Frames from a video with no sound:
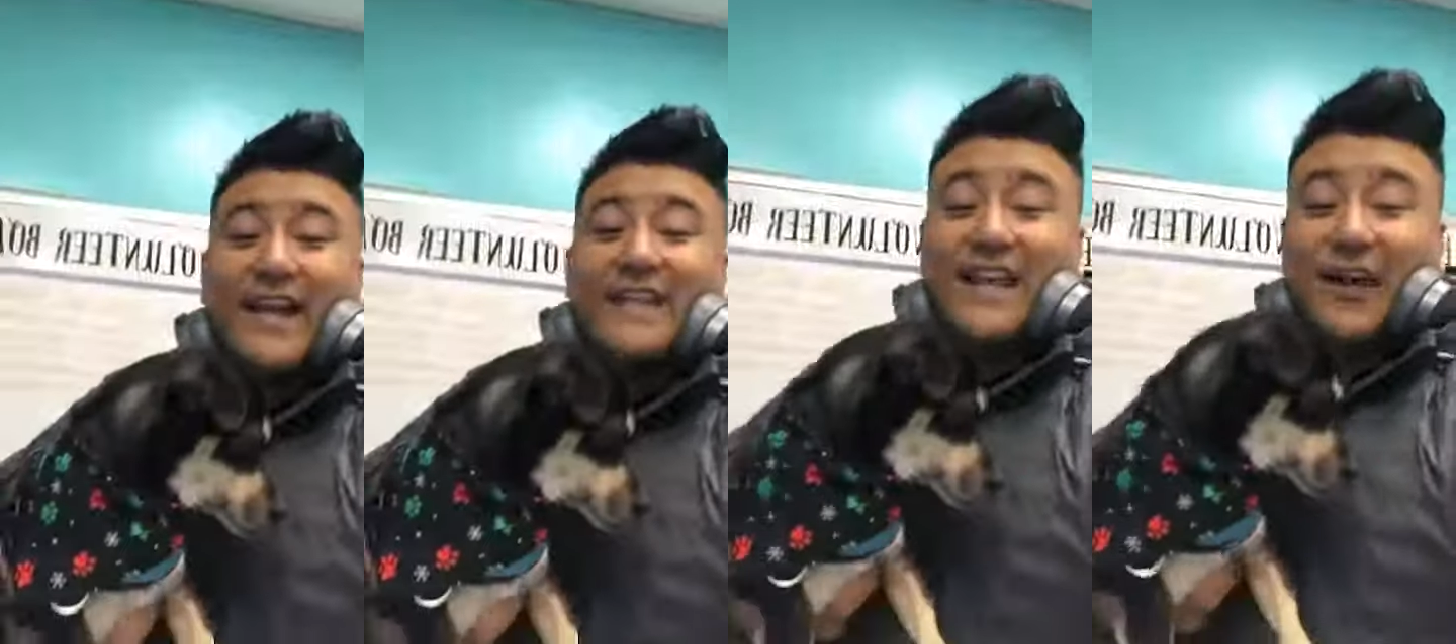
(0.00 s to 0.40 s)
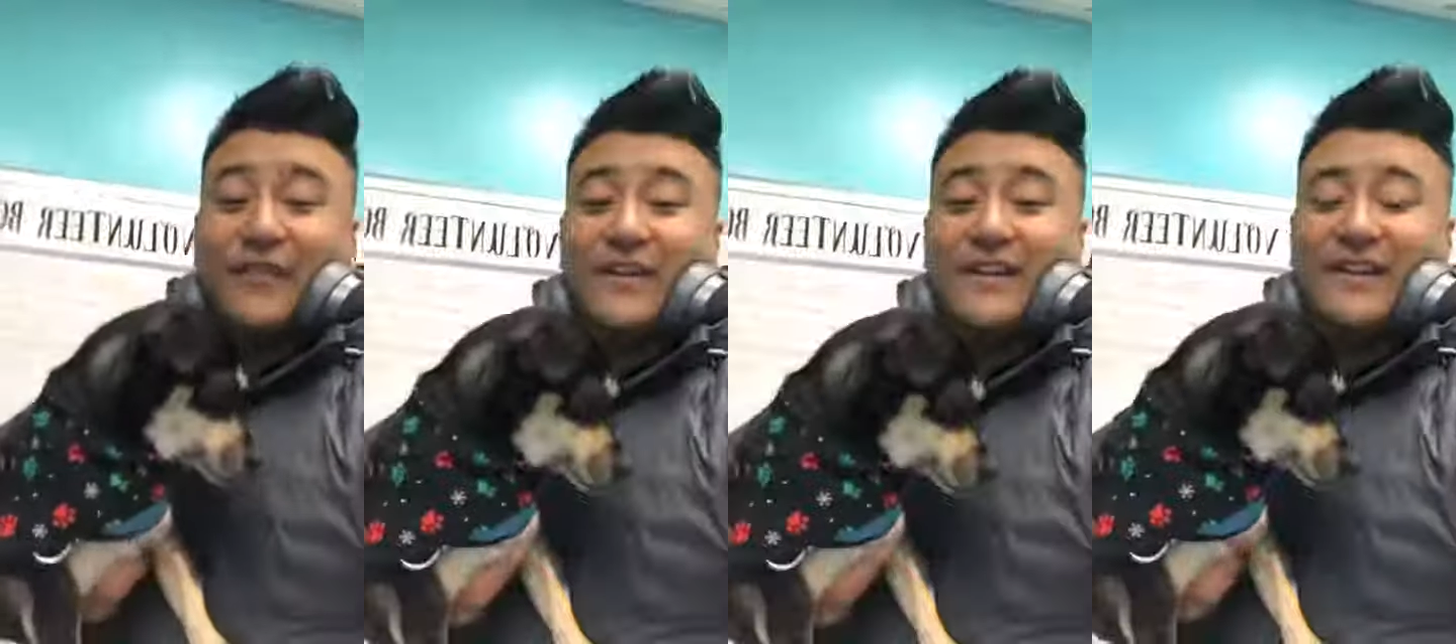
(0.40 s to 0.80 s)

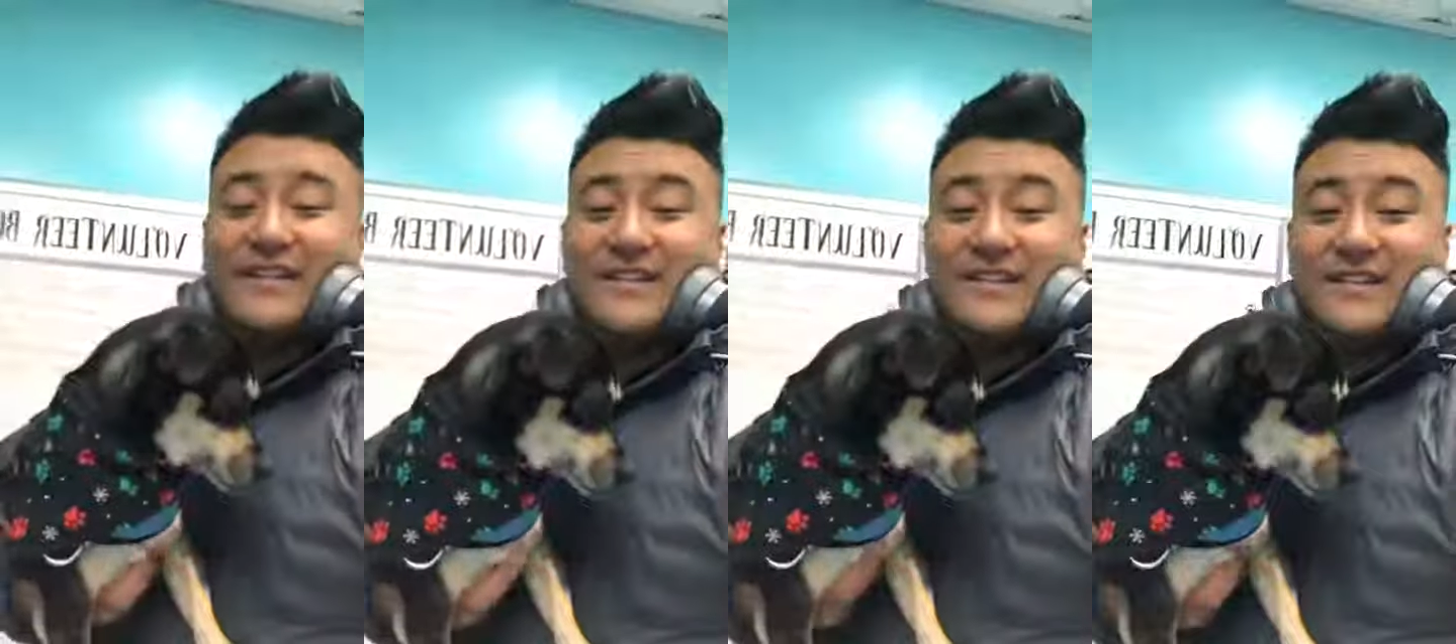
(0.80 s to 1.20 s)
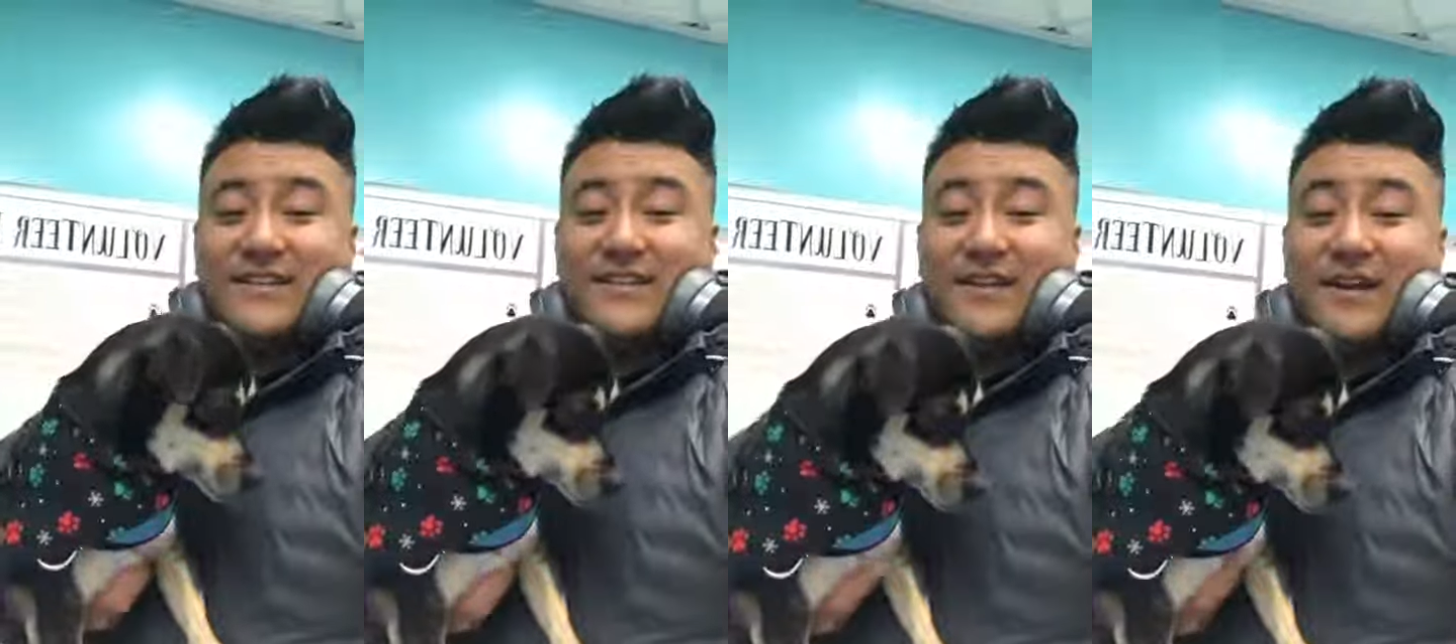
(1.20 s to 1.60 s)
definitely
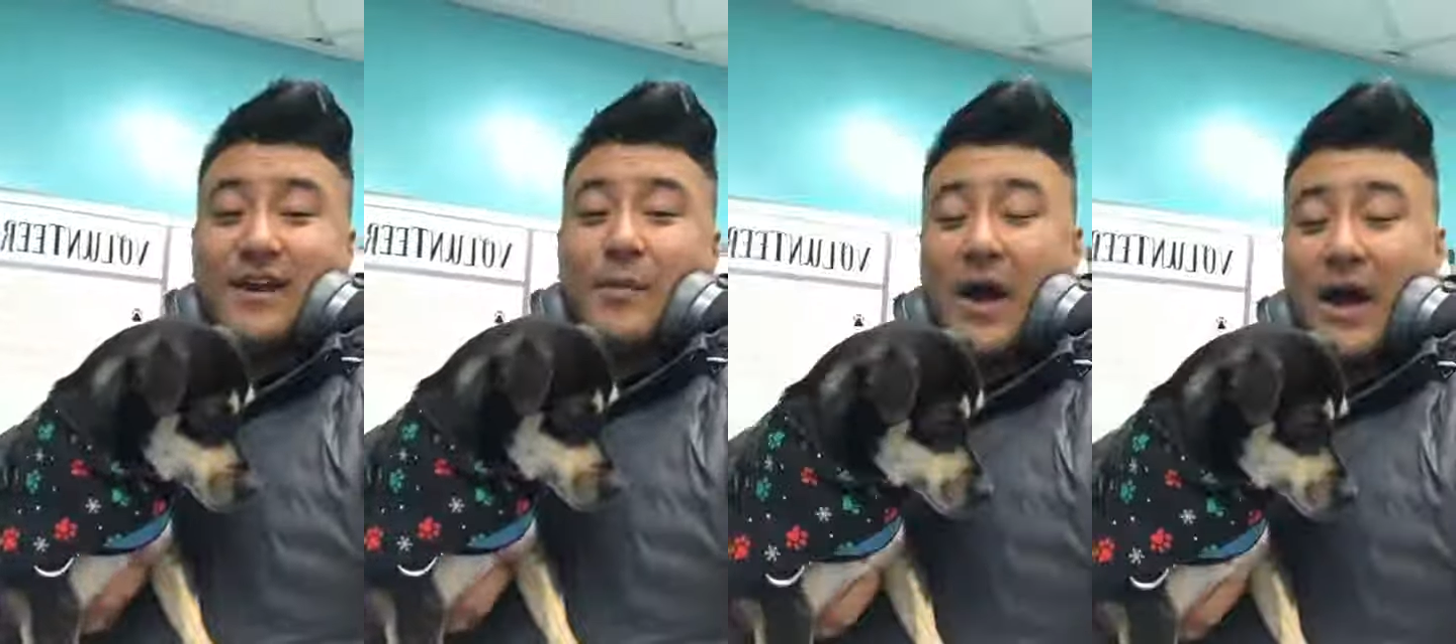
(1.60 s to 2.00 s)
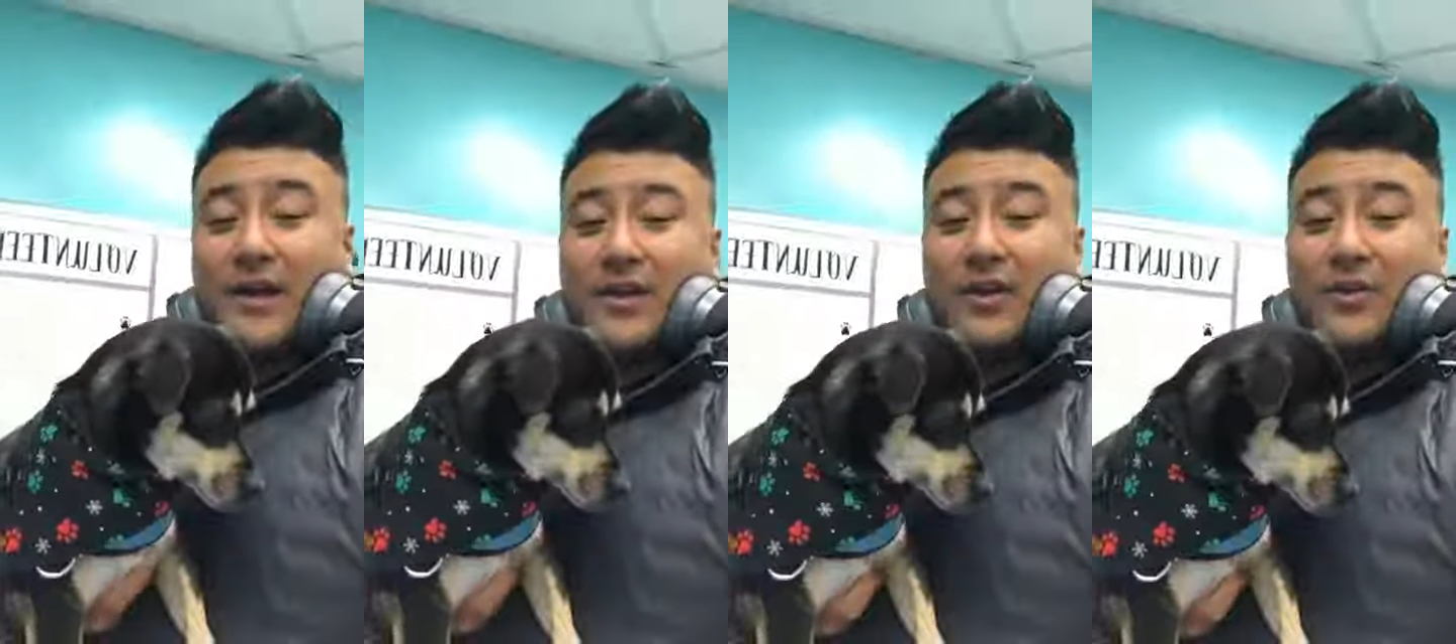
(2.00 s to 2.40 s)
consider
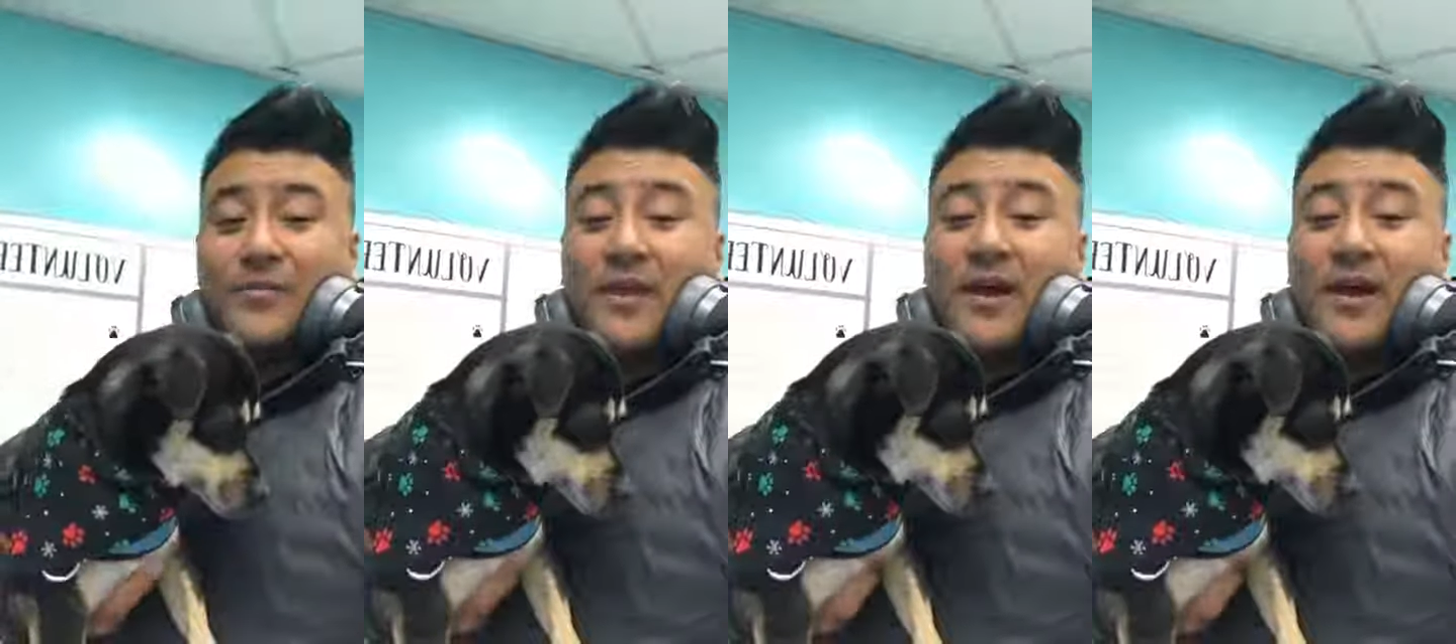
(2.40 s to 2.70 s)
Paco.